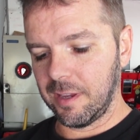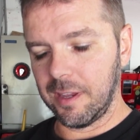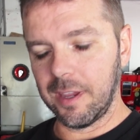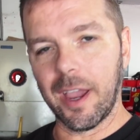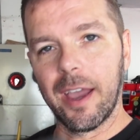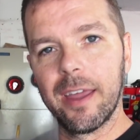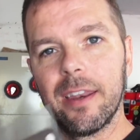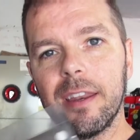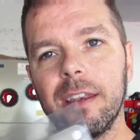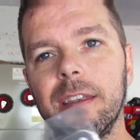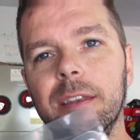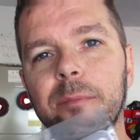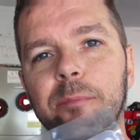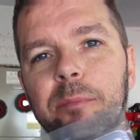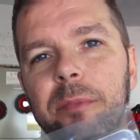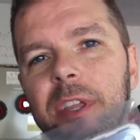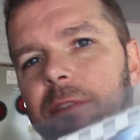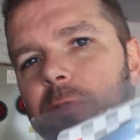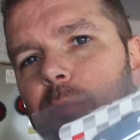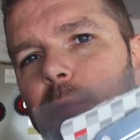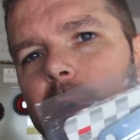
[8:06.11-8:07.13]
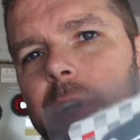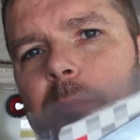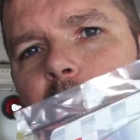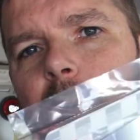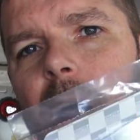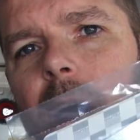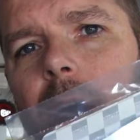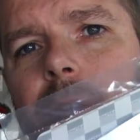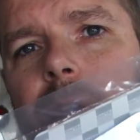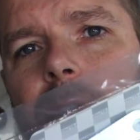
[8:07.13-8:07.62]
I didn't even want to
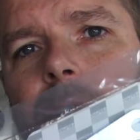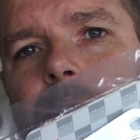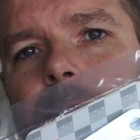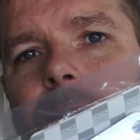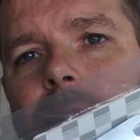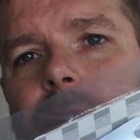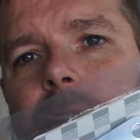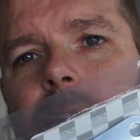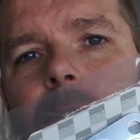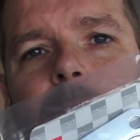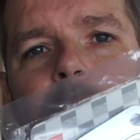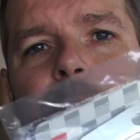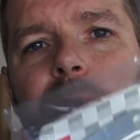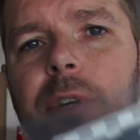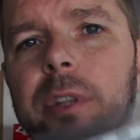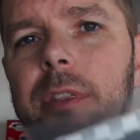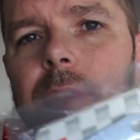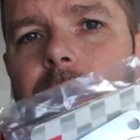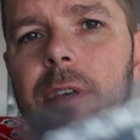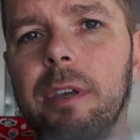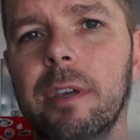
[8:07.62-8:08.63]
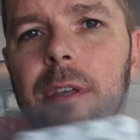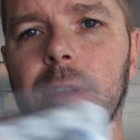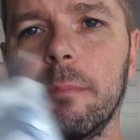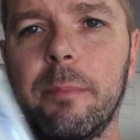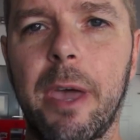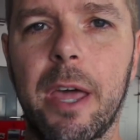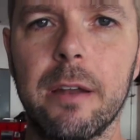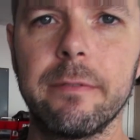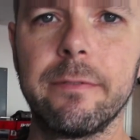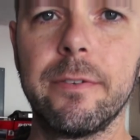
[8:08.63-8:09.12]
bother trying to put the
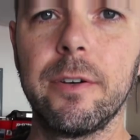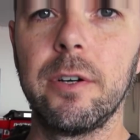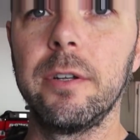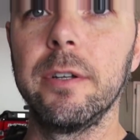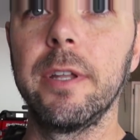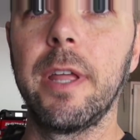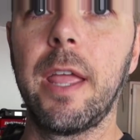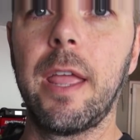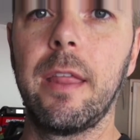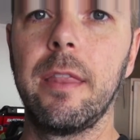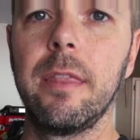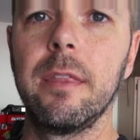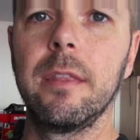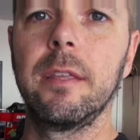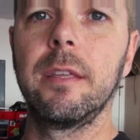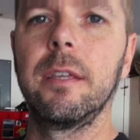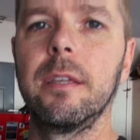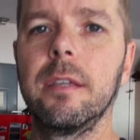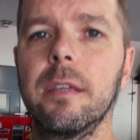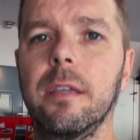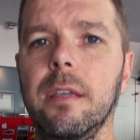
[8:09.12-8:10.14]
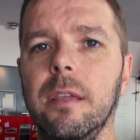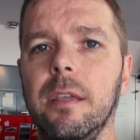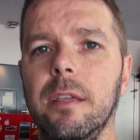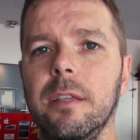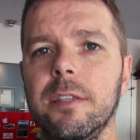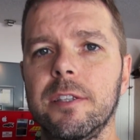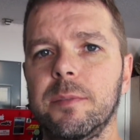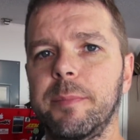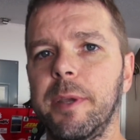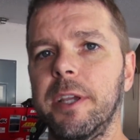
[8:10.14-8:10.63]
manifold and the
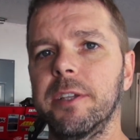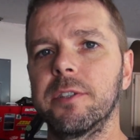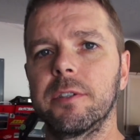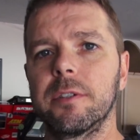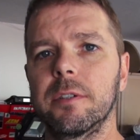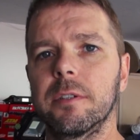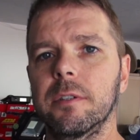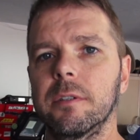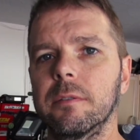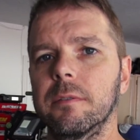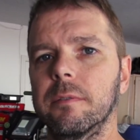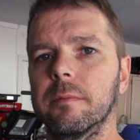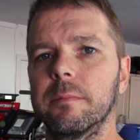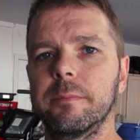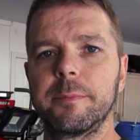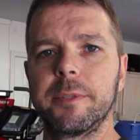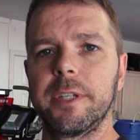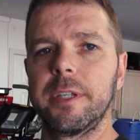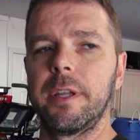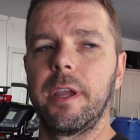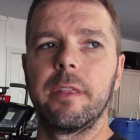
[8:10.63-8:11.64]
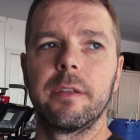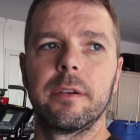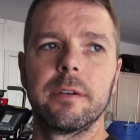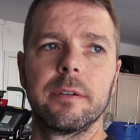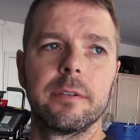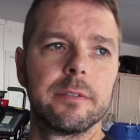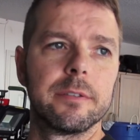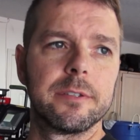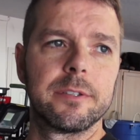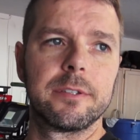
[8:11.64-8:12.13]
spacer
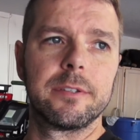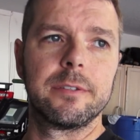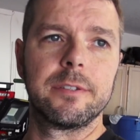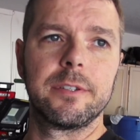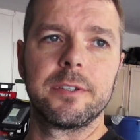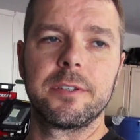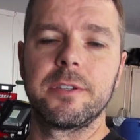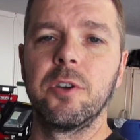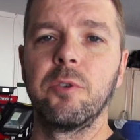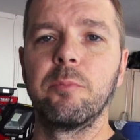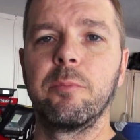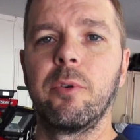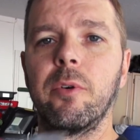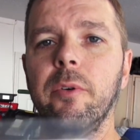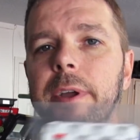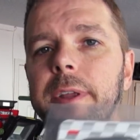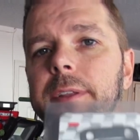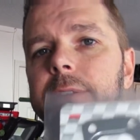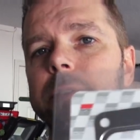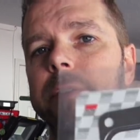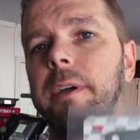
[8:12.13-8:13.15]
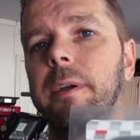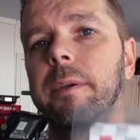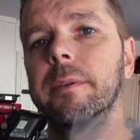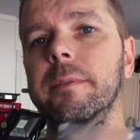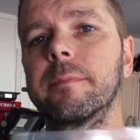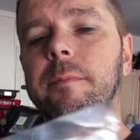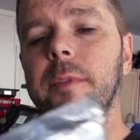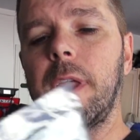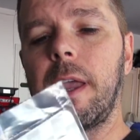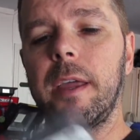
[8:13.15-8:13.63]
together. There's just no point, so I
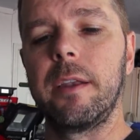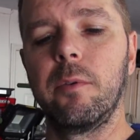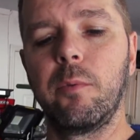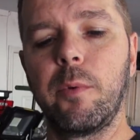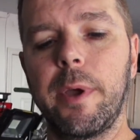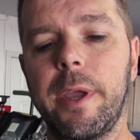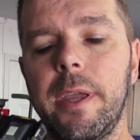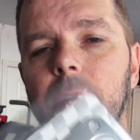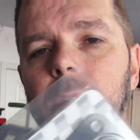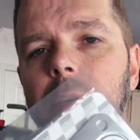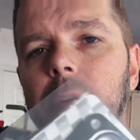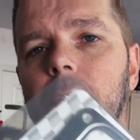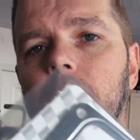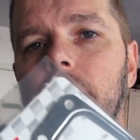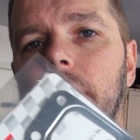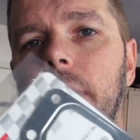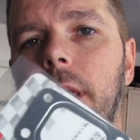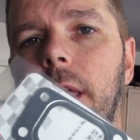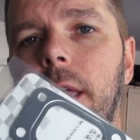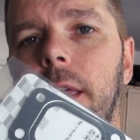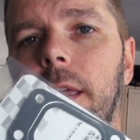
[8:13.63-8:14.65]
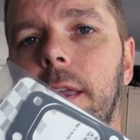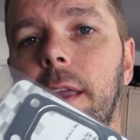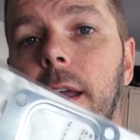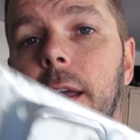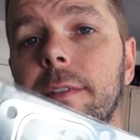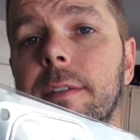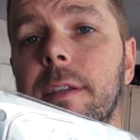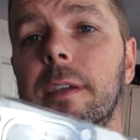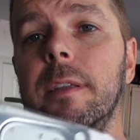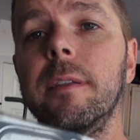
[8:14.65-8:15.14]
had to wait on a
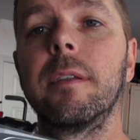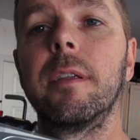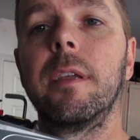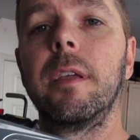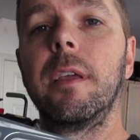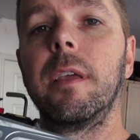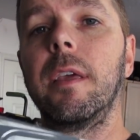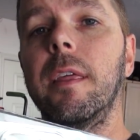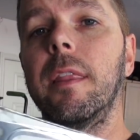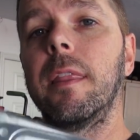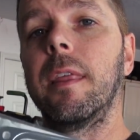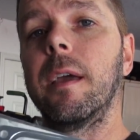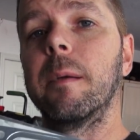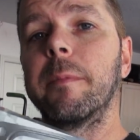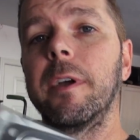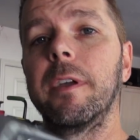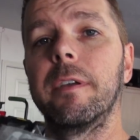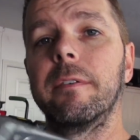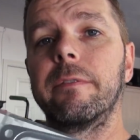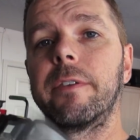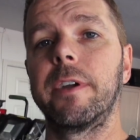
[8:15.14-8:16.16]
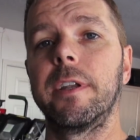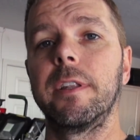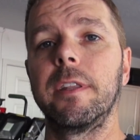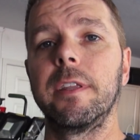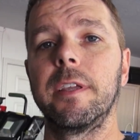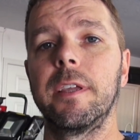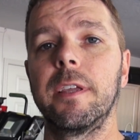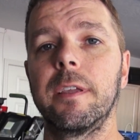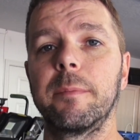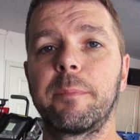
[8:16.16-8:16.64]
gasket that my
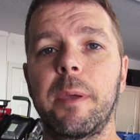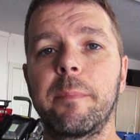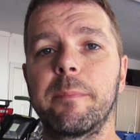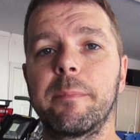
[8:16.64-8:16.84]
friendly